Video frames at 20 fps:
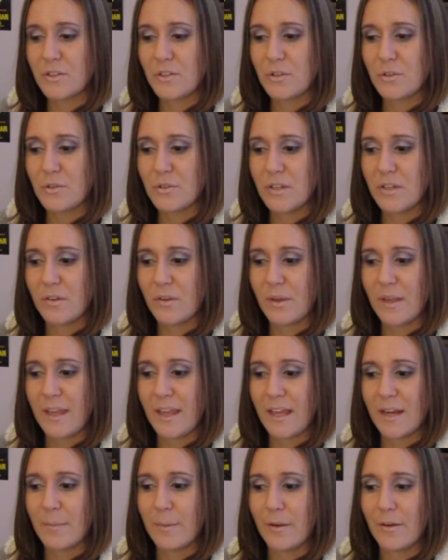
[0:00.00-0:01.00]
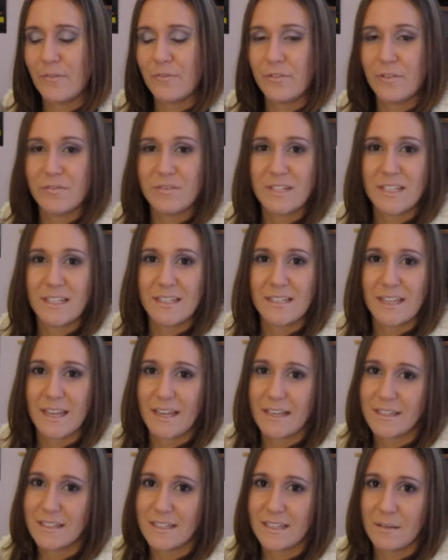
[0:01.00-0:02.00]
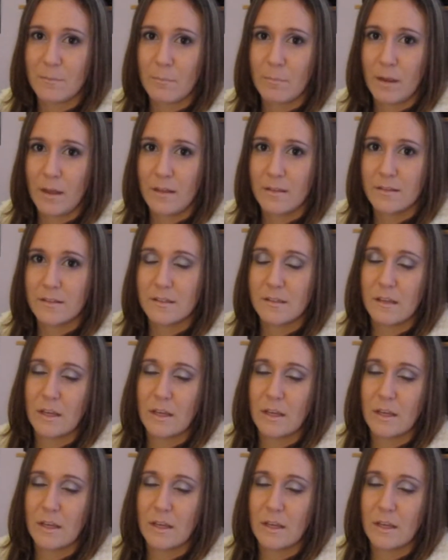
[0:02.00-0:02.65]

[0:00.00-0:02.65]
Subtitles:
you're usually looking at about 15 to 18 months.